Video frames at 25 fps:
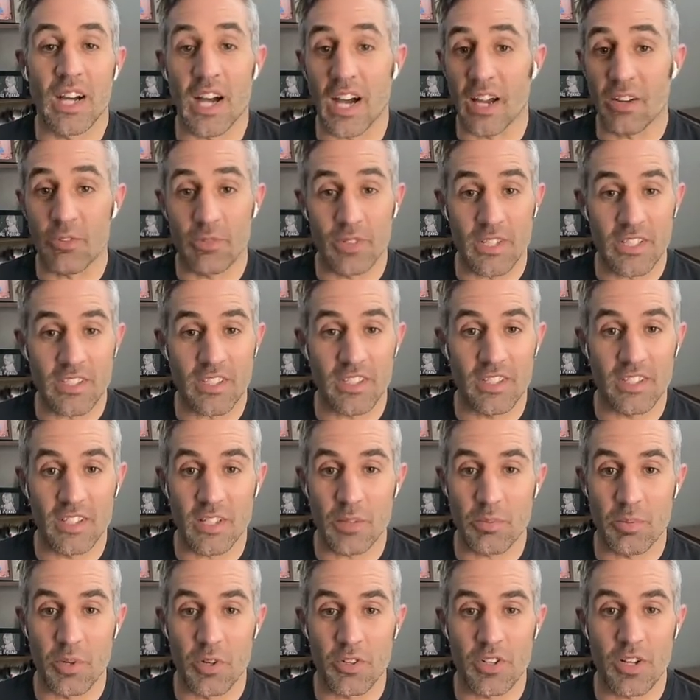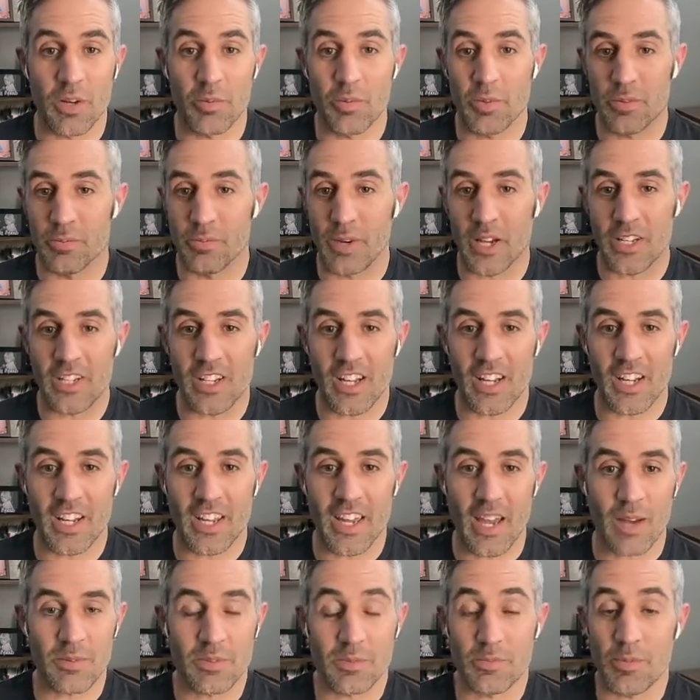I recently broke up with my
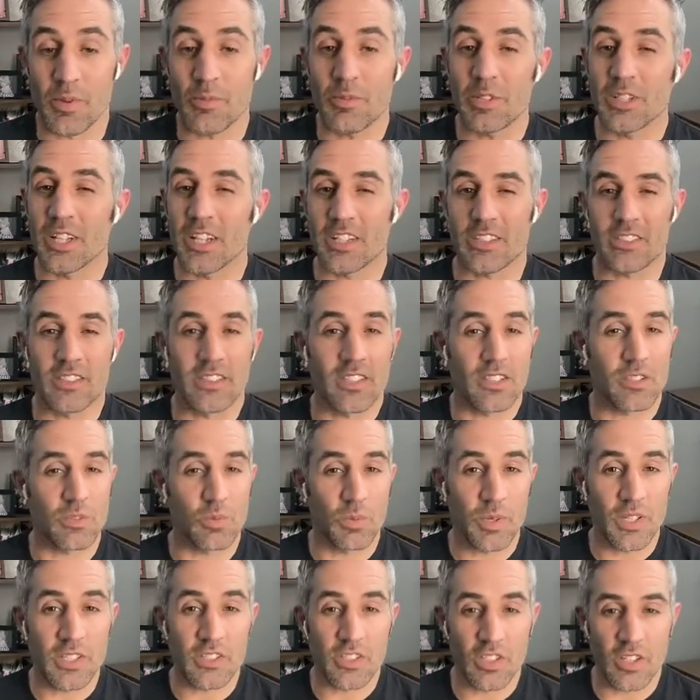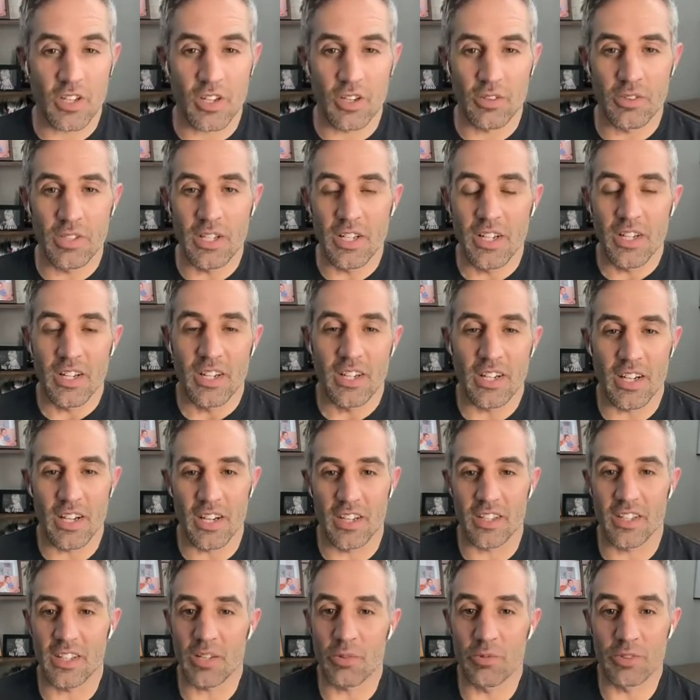dating apps, maybe like six weeks ago.
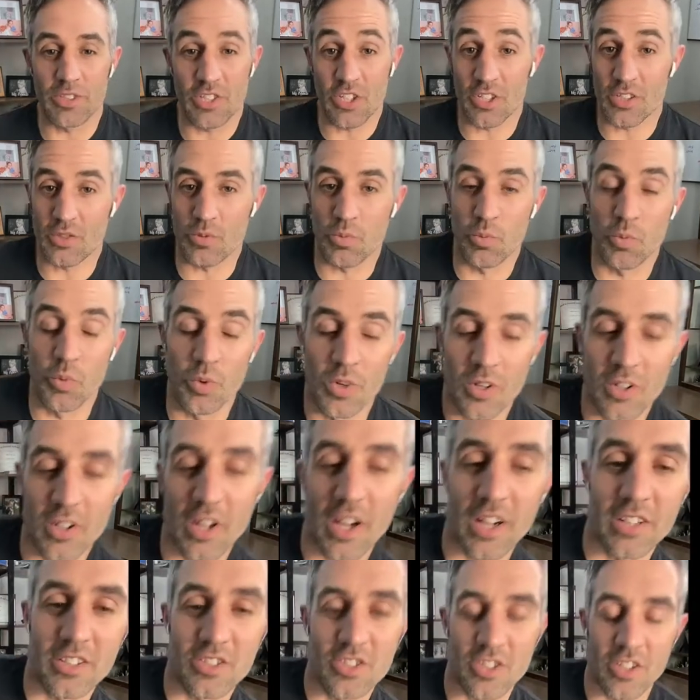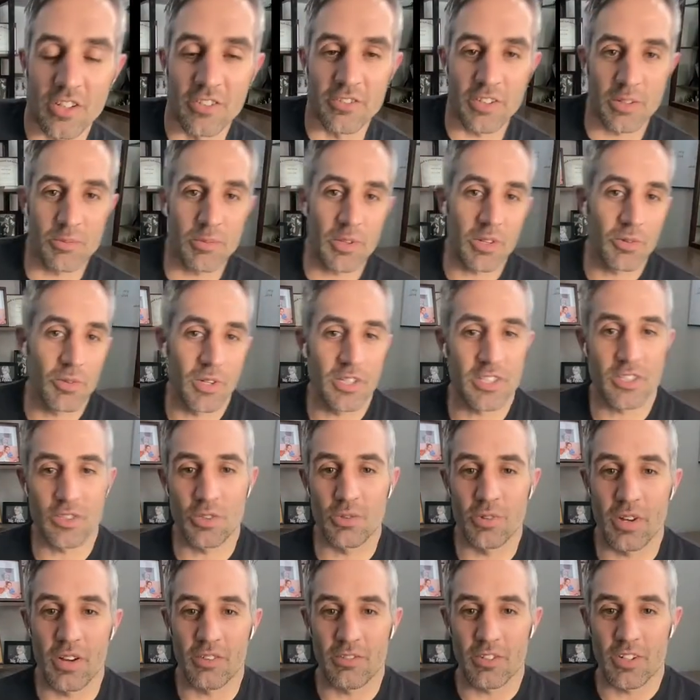Uh, they were just were not serving me
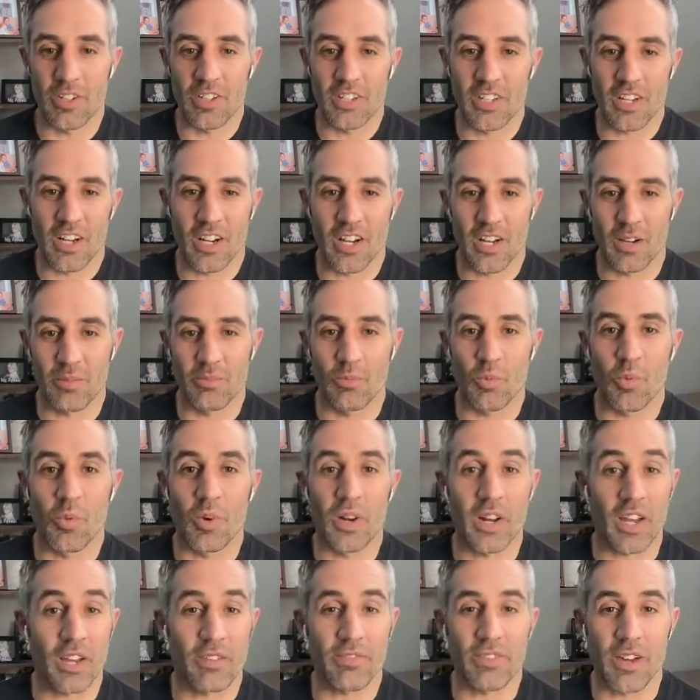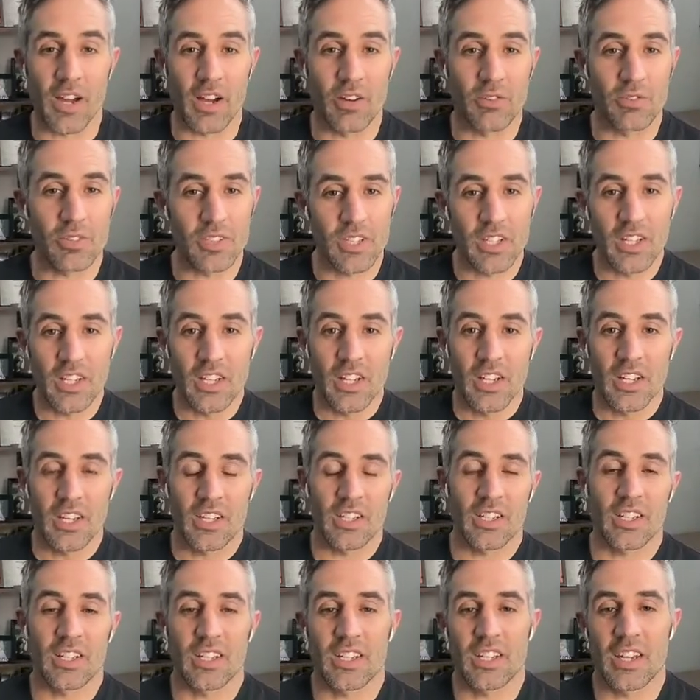whatsoever. Um, what I found
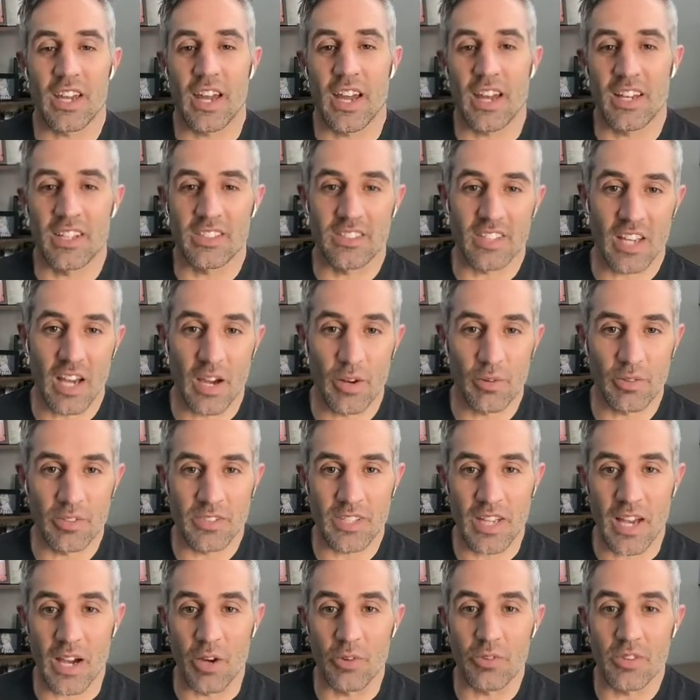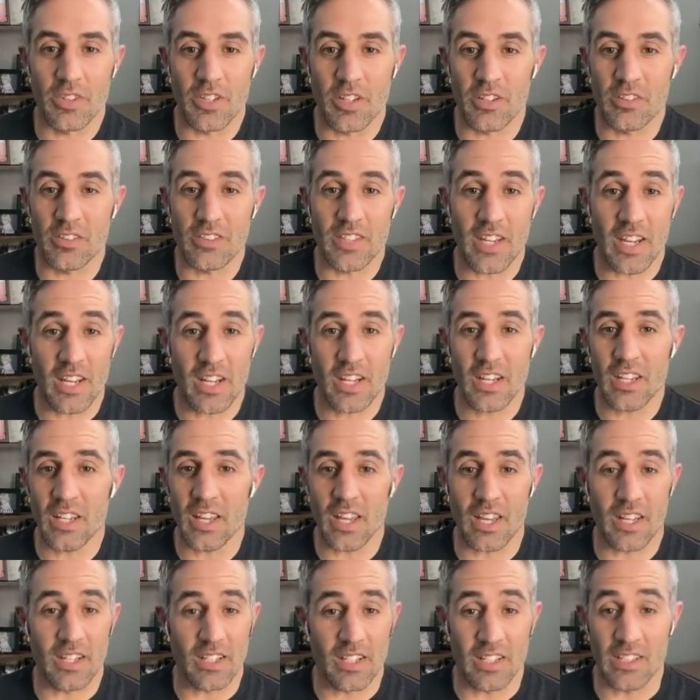as I was out there
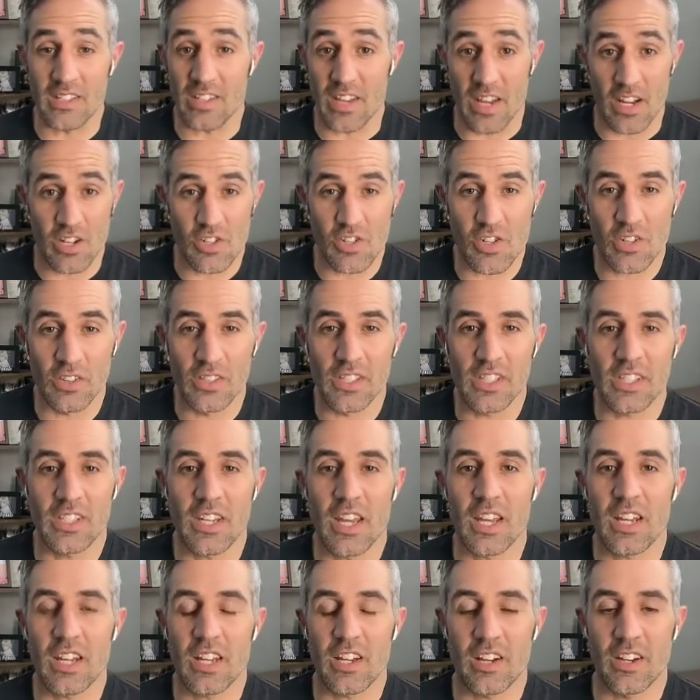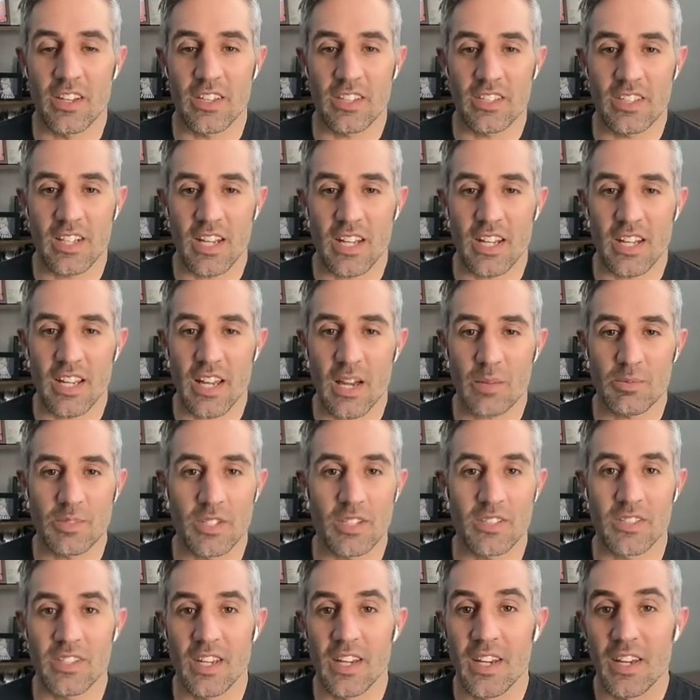dating and intentionally dating on the dating
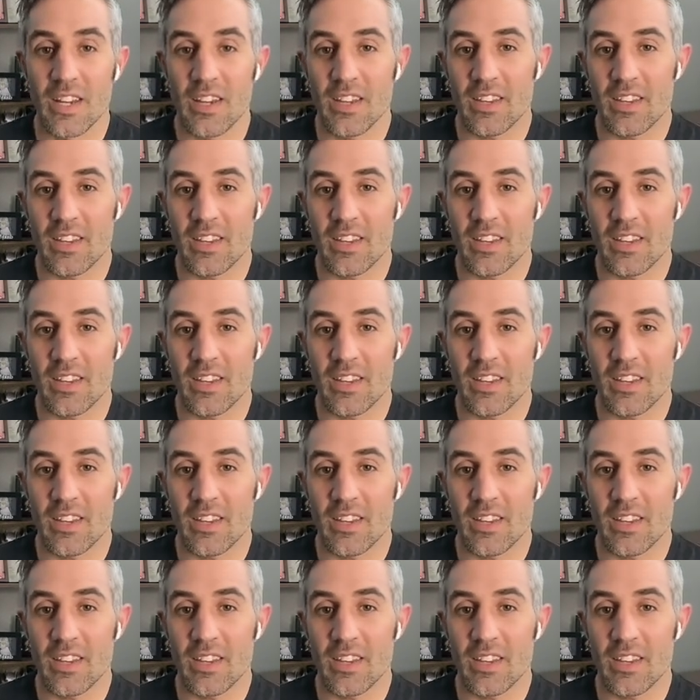apps is